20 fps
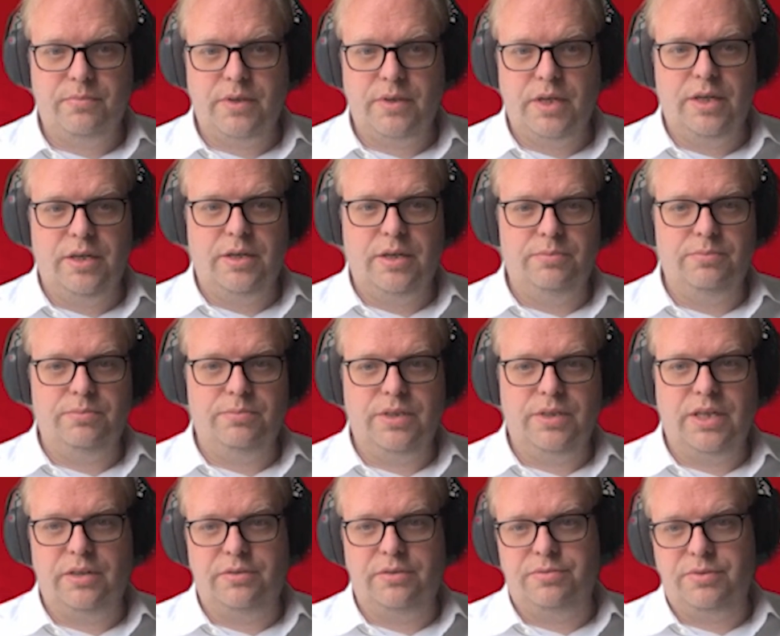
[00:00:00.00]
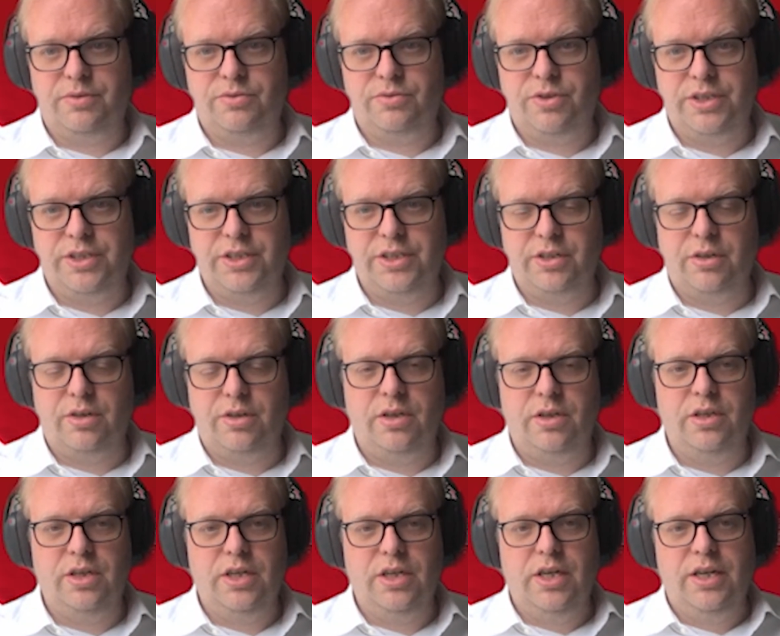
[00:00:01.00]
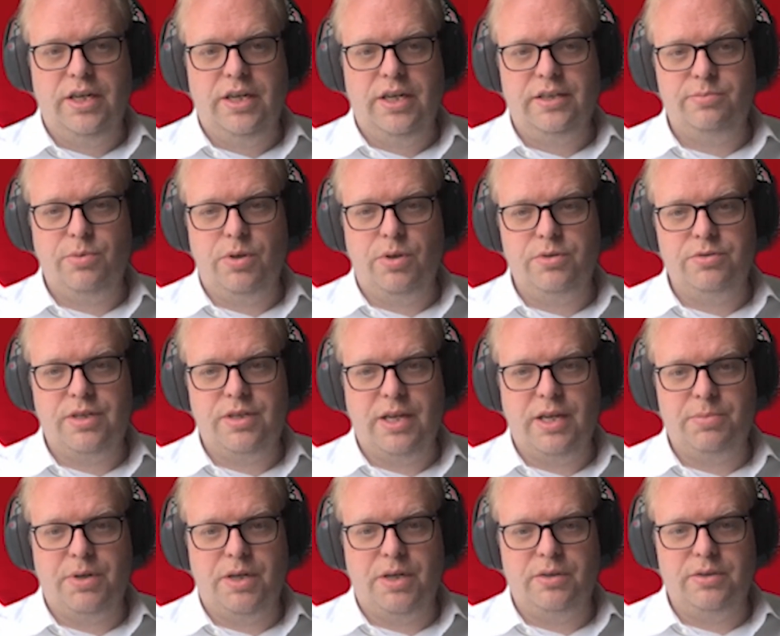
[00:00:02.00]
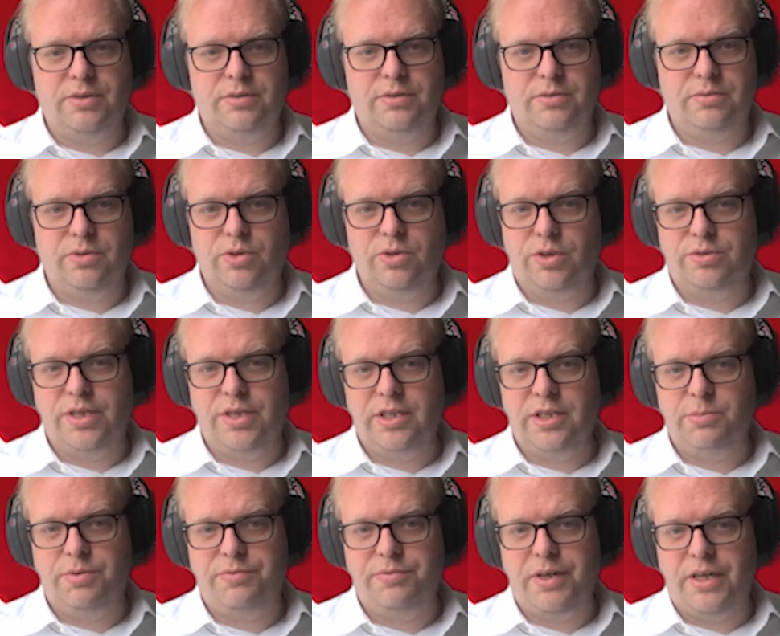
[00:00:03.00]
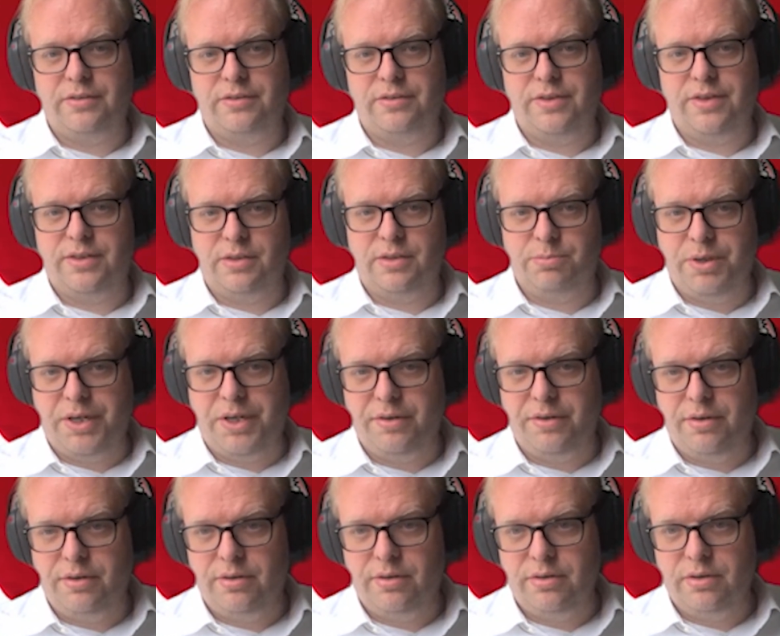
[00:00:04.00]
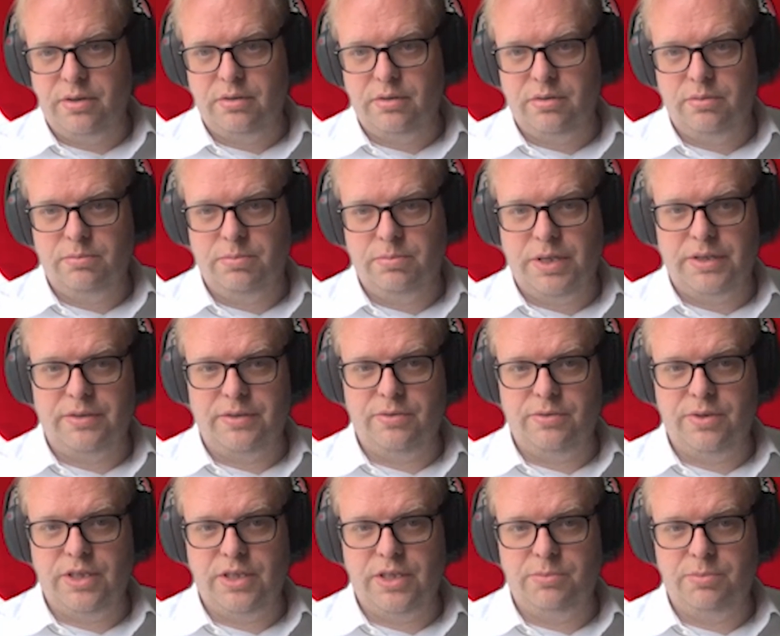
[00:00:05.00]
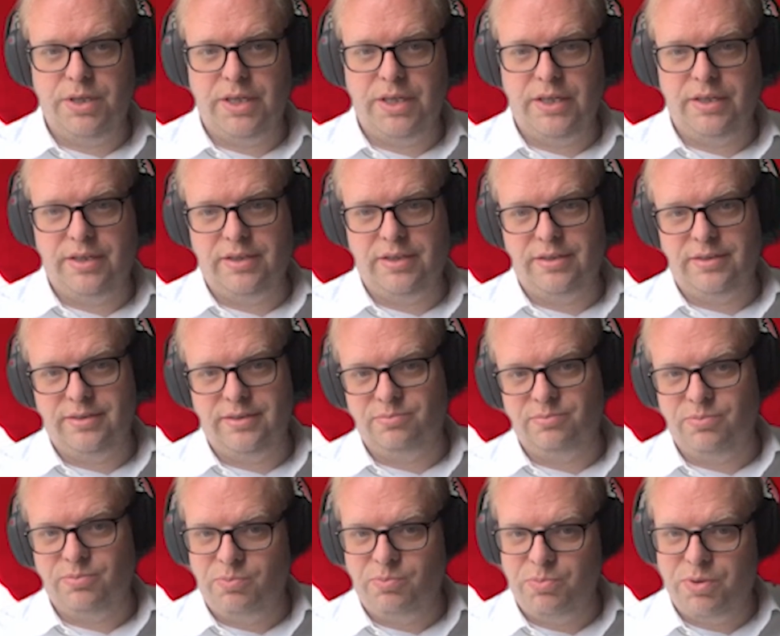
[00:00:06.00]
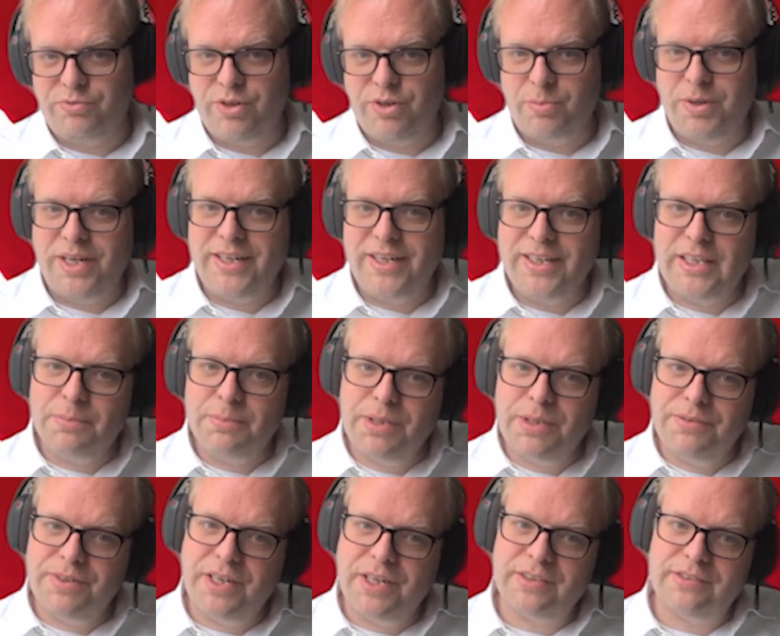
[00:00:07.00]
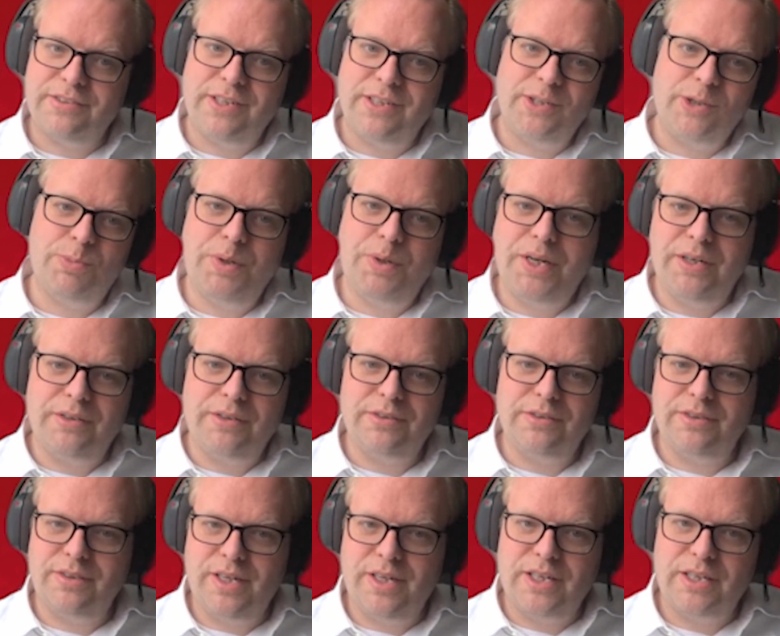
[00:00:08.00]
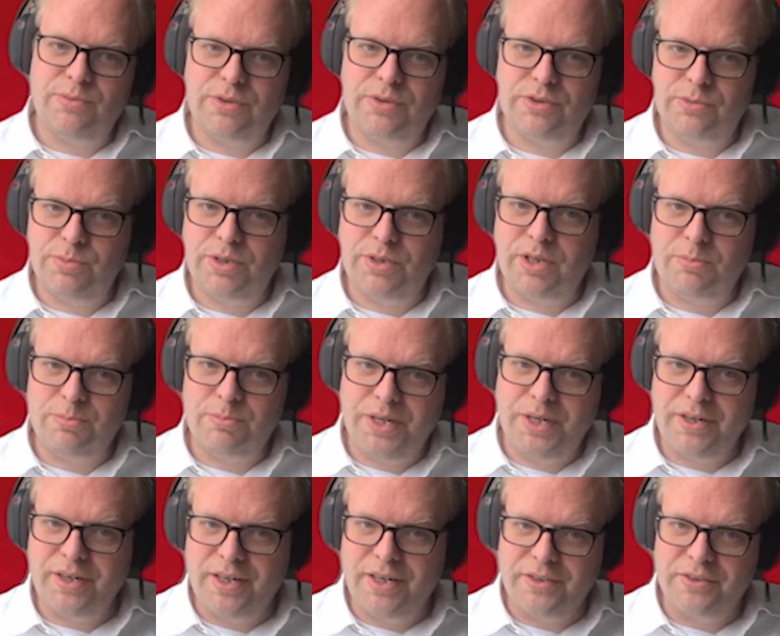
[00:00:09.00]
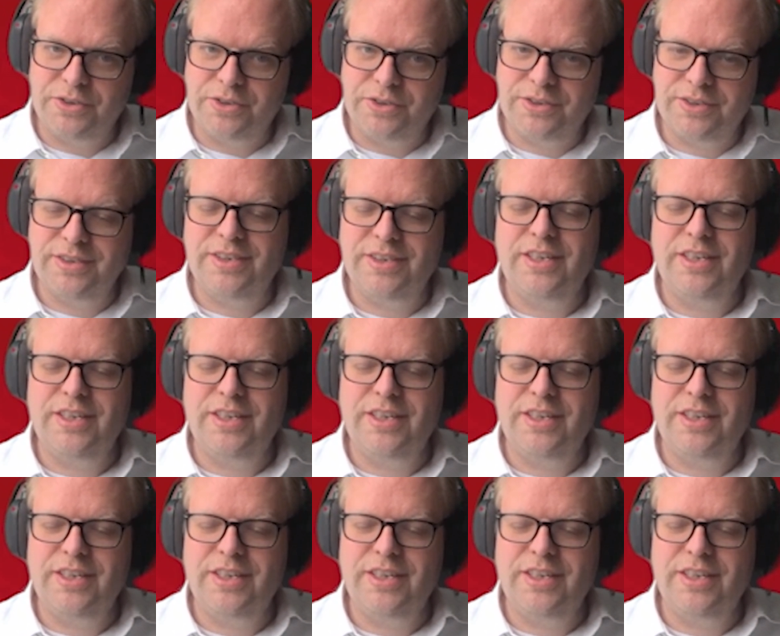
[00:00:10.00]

kind of critical. It's mostly about you don't need to be faster than the beer, but you need to be probably a little bit faster than your peers, otherwise you become beer lunch.